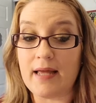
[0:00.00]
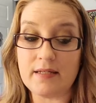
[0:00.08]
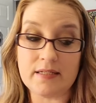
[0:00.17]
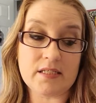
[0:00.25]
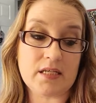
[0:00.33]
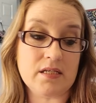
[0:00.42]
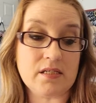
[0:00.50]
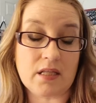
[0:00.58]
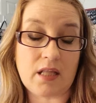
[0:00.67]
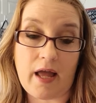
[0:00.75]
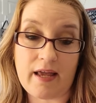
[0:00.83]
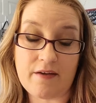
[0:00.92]
abandons
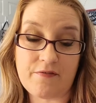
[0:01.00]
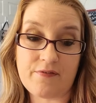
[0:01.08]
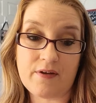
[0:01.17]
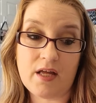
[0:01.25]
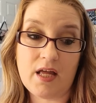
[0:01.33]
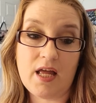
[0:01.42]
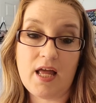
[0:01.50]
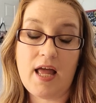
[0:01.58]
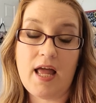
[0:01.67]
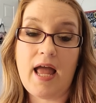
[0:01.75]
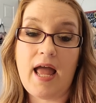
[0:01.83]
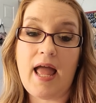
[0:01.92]
his life
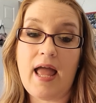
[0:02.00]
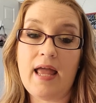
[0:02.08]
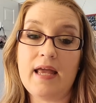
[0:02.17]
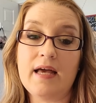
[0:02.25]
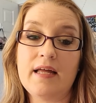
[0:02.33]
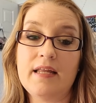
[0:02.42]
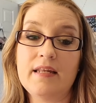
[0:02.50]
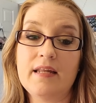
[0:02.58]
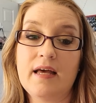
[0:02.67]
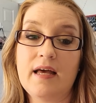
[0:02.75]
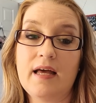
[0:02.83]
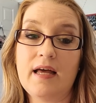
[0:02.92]

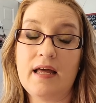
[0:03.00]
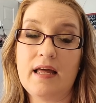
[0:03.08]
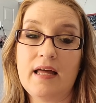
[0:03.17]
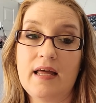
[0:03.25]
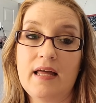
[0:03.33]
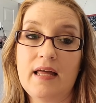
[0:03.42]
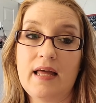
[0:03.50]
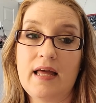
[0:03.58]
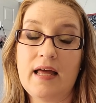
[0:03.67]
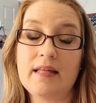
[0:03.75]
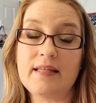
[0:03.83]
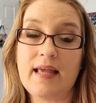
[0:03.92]
and
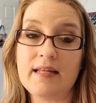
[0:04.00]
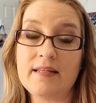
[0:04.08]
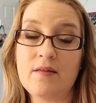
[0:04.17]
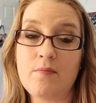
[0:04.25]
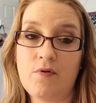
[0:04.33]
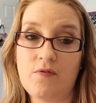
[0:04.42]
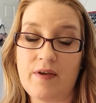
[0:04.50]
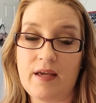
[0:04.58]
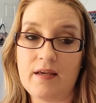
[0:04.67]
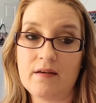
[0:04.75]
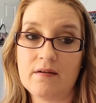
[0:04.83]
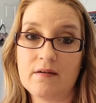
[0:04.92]
at the end of the
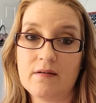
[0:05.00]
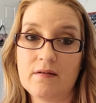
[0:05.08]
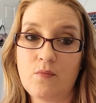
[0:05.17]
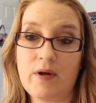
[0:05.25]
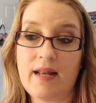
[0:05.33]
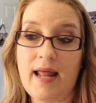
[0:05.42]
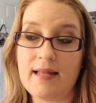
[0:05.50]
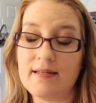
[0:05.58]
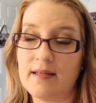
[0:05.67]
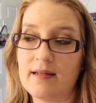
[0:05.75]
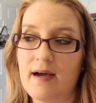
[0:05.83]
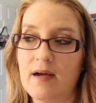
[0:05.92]
movie when it
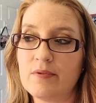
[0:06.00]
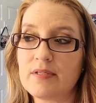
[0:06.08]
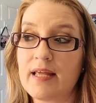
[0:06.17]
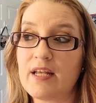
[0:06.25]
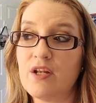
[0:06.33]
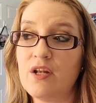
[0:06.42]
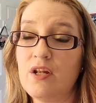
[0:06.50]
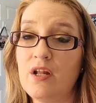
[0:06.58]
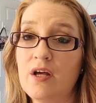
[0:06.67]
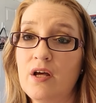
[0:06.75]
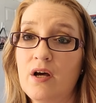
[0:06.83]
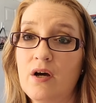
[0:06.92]
ended i was like
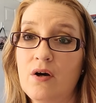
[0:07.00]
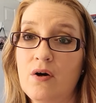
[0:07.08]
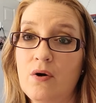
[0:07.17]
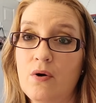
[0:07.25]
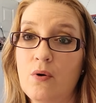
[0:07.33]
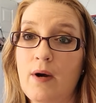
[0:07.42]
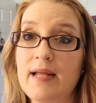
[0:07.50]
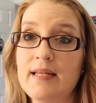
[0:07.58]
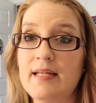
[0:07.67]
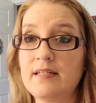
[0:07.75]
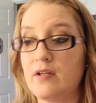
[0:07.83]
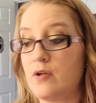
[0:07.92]
no
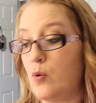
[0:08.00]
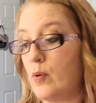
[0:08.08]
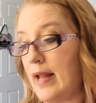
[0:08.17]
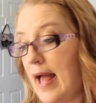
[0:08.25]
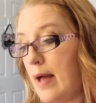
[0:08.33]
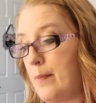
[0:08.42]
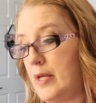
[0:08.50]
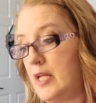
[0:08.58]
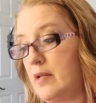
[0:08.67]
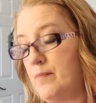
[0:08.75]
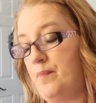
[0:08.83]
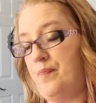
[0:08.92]
i need to know what
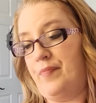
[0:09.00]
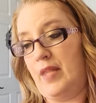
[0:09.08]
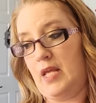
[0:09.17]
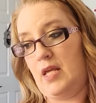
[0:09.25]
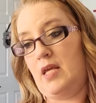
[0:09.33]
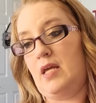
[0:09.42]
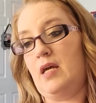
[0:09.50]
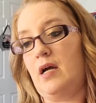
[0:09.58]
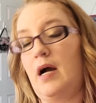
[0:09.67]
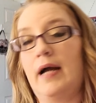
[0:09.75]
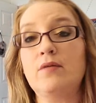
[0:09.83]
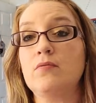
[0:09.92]
happened
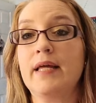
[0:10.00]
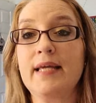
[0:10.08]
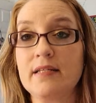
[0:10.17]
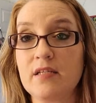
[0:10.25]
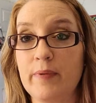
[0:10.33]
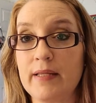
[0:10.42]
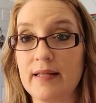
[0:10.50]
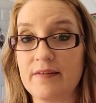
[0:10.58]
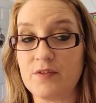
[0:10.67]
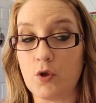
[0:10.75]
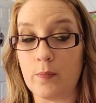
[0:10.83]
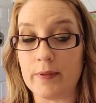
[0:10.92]
i don't like it to be
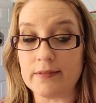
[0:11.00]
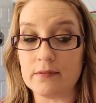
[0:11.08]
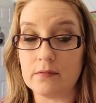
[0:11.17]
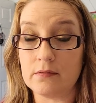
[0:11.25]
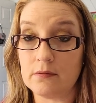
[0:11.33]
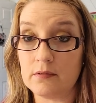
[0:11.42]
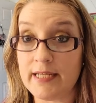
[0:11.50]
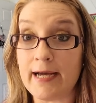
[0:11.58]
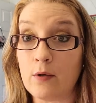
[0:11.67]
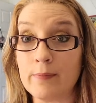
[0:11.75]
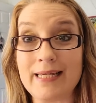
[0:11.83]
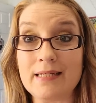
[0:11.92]
left open
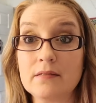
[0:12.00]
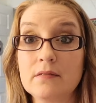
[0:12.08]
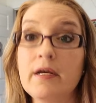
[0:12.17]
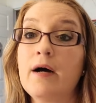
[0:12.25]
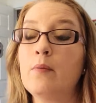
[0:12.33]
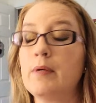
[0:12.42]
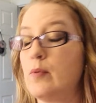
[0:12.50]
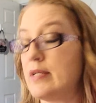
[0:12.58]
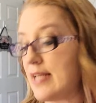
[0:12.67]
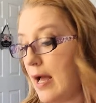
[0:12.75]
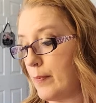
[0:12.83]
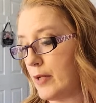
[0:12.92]
tell me tell me
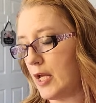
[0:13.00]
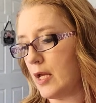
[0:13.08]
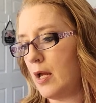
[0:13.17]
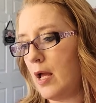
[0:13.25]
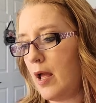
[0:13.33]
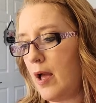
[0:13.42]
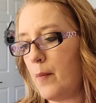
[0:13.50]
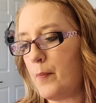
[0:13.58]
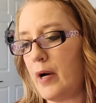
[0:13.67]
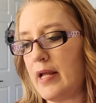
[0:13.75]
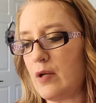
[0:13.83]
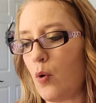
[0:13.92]
what's happening
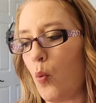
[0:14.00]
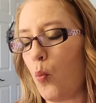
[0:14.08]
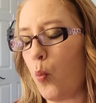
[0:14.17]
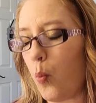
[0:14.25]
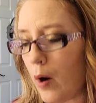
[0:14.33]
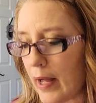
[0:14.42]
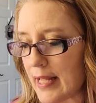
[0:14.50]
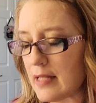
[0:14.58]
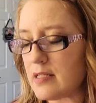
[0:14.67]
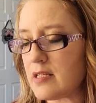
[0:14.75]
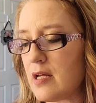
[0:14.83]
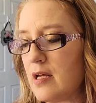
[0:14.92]
but
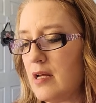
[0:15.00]
what